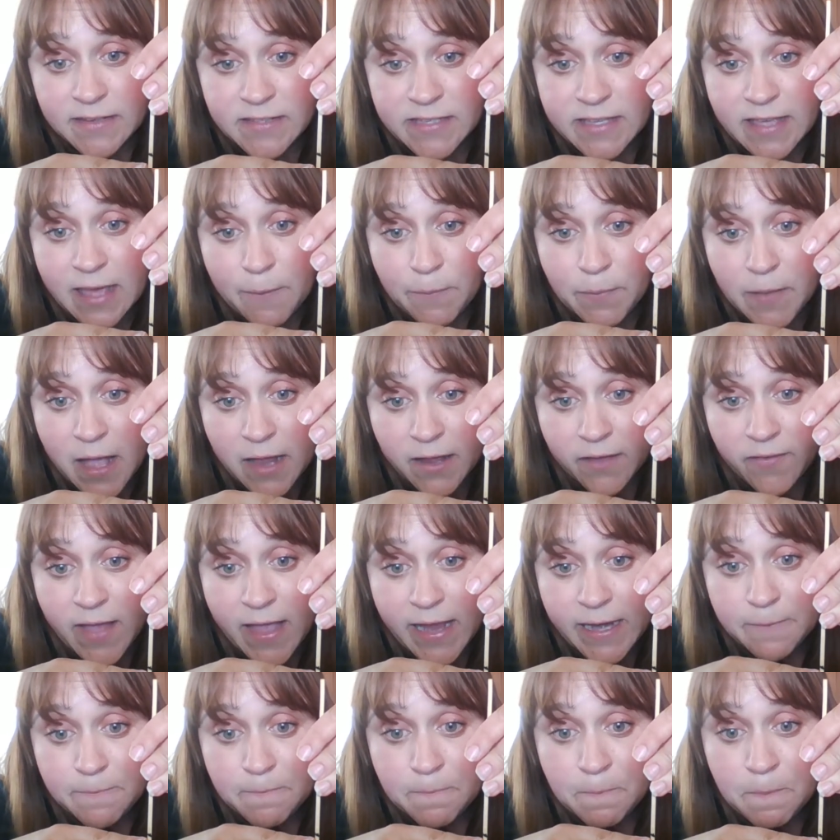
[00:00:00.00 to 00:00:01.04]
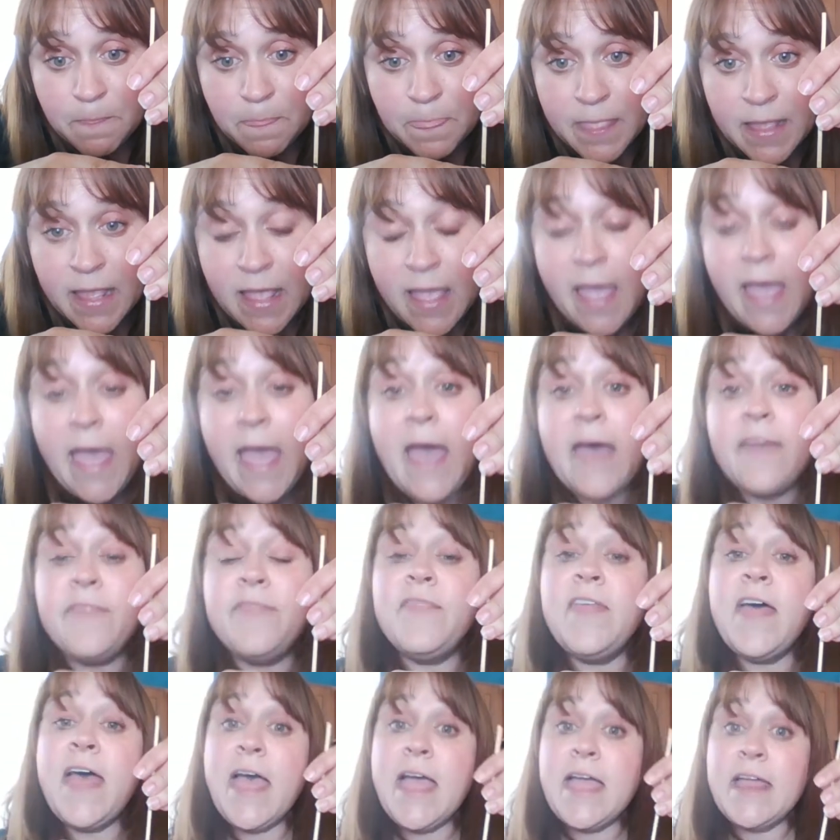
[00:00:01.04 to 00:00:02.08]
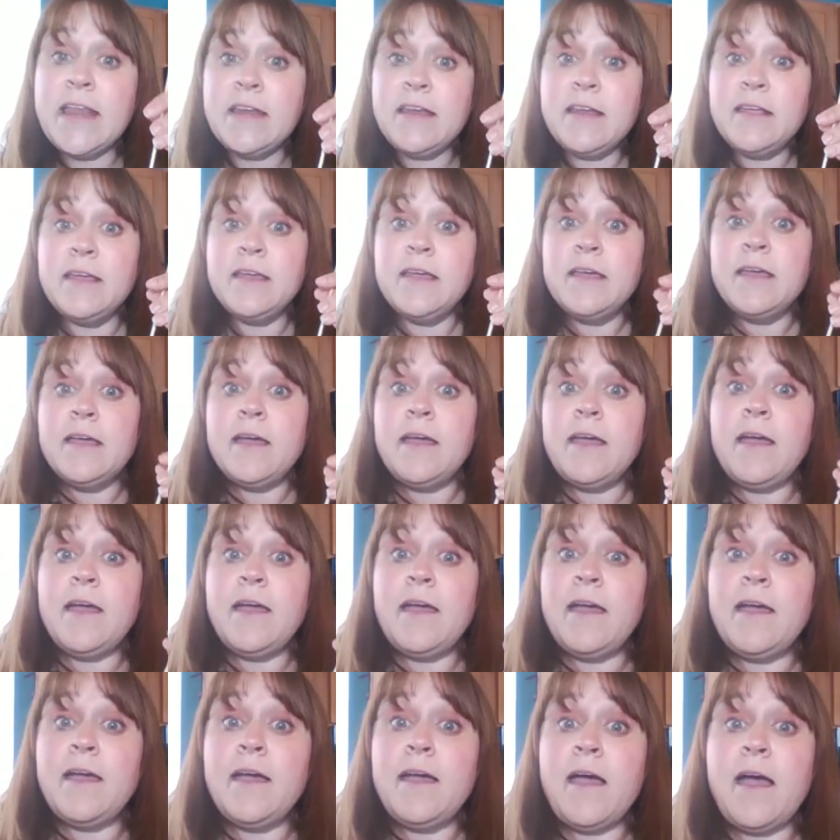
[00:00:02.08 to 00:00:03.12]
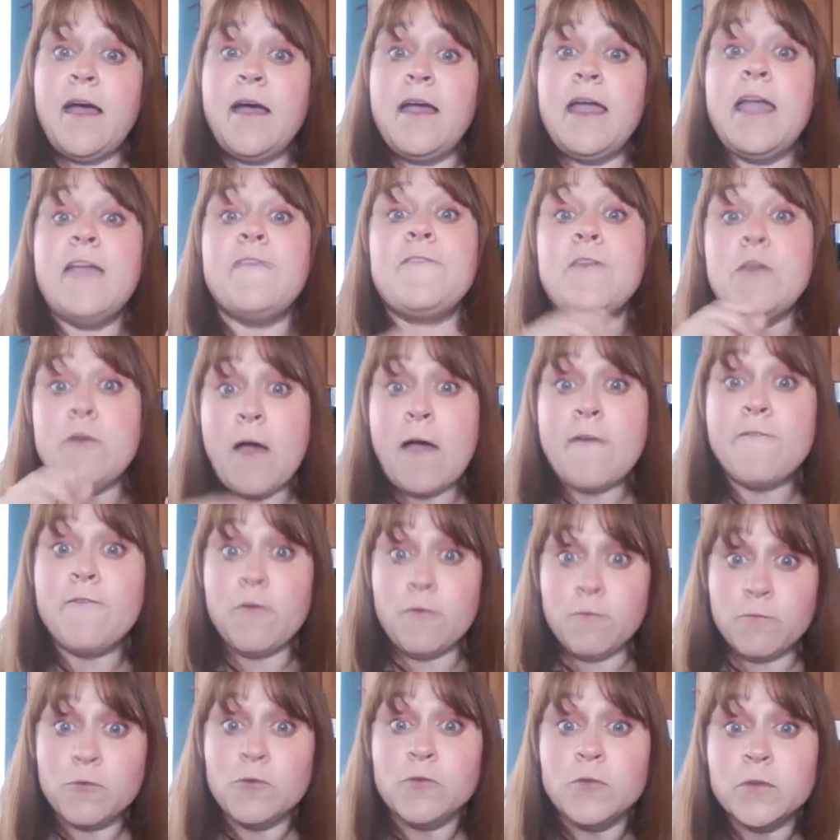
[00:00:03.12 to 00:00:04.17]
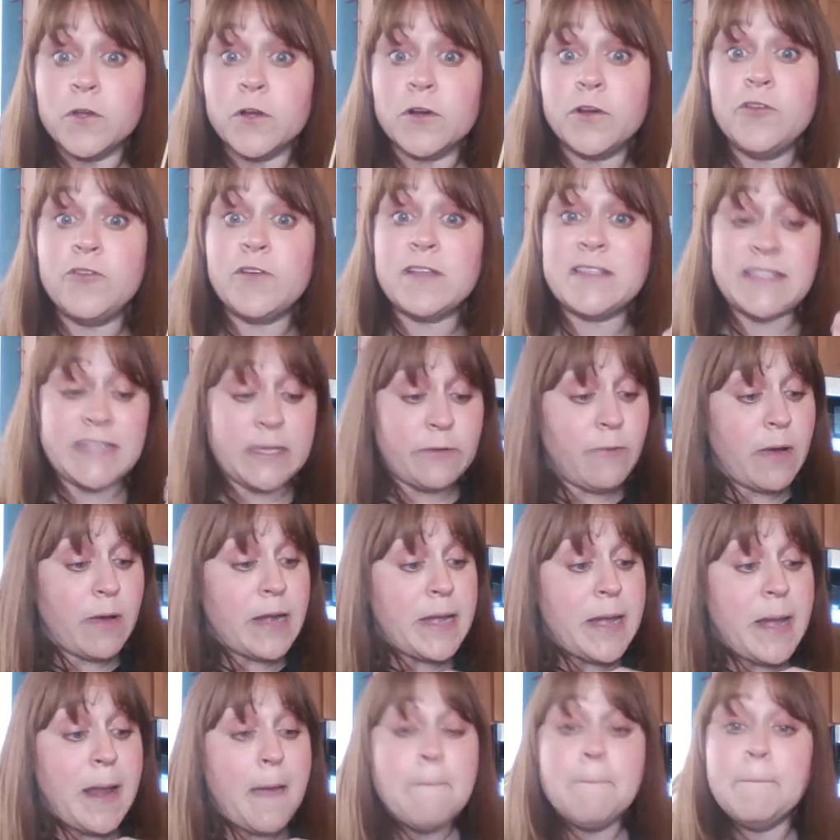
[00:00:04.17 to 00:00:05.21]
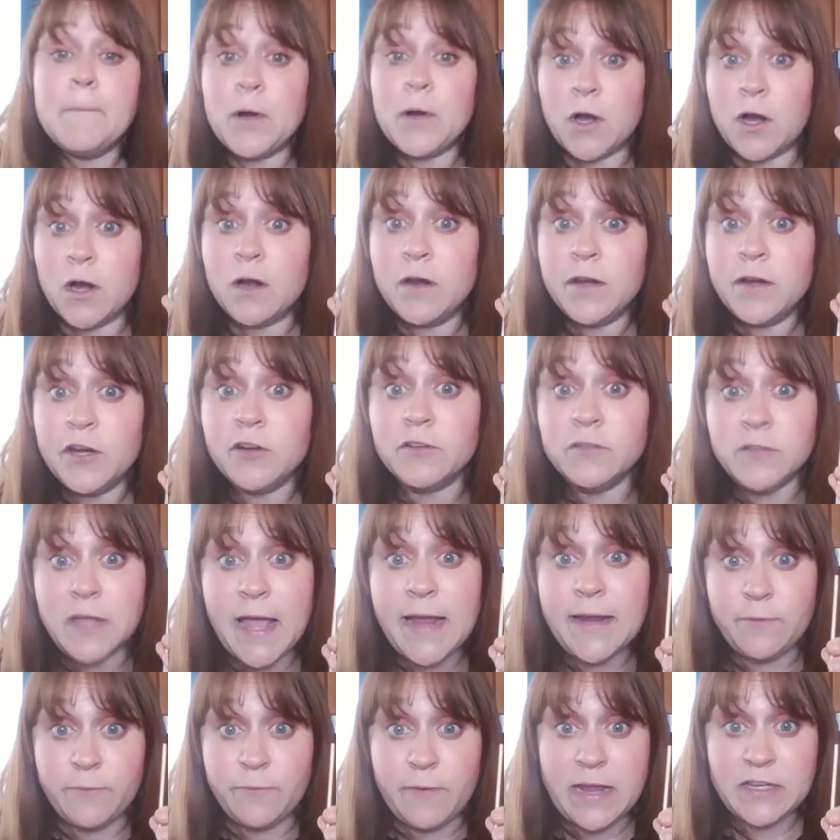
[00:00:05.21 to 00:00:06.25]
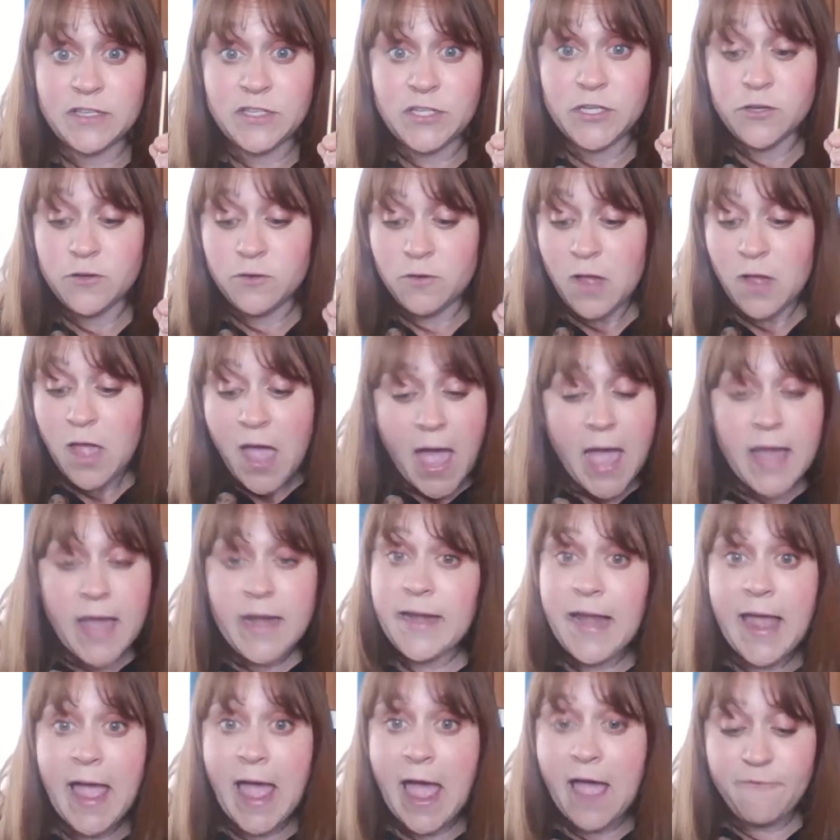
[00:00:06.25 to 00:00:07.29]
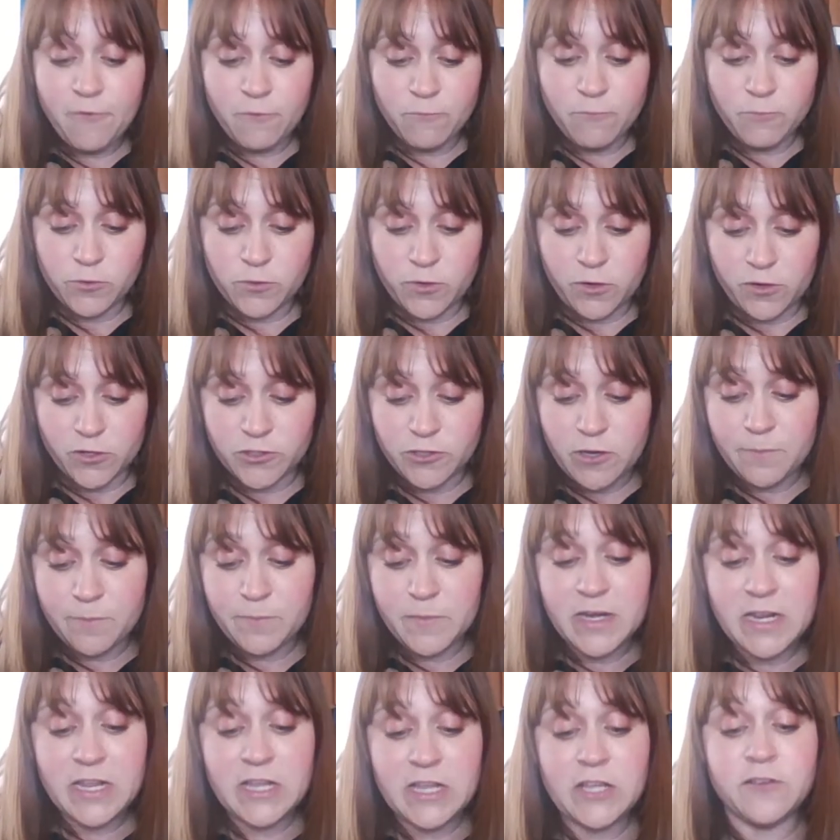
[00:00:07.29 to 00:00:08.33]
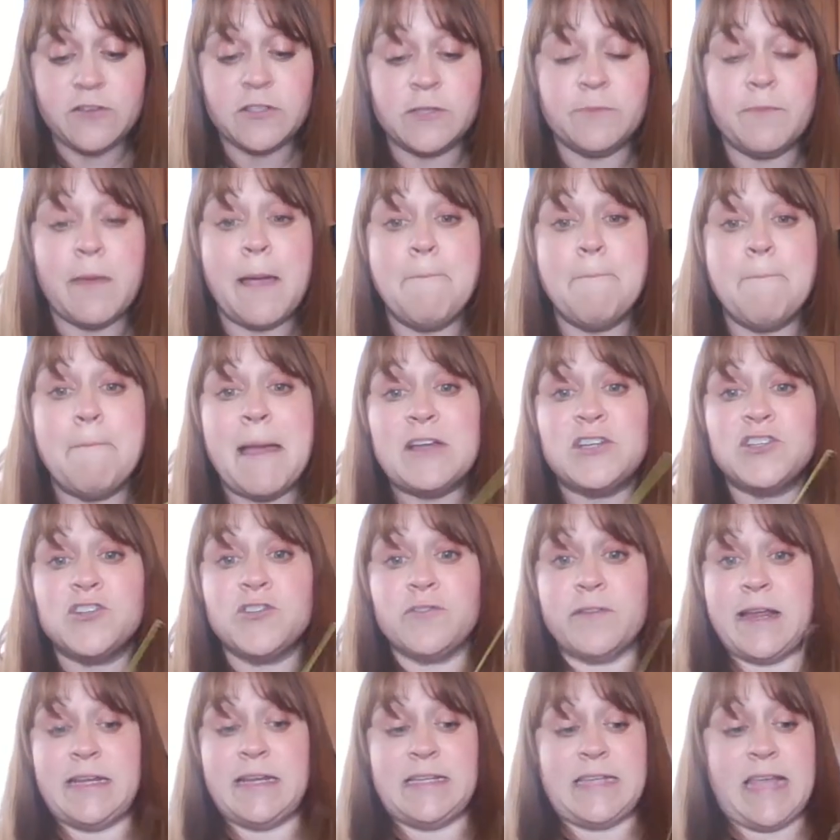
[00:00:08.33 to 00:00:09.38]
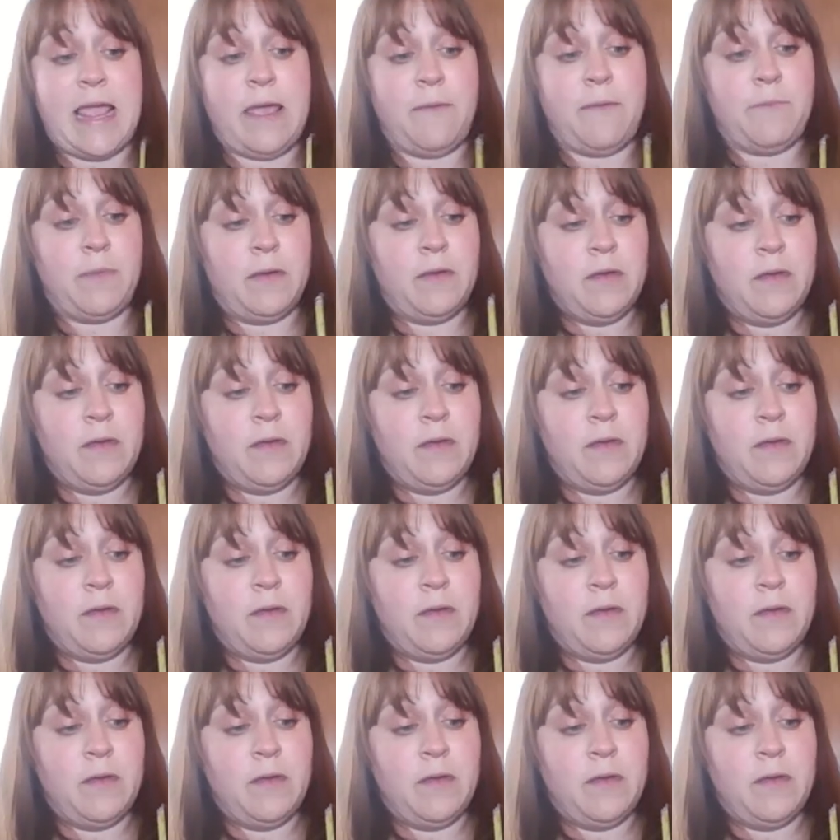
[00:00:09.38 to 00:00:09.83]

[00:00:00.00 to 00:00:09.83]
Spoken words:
See that black line? And then if you have a ruler, you can see what number your line went to. I didn't have a ruler, so I'm going to use my measuring tape.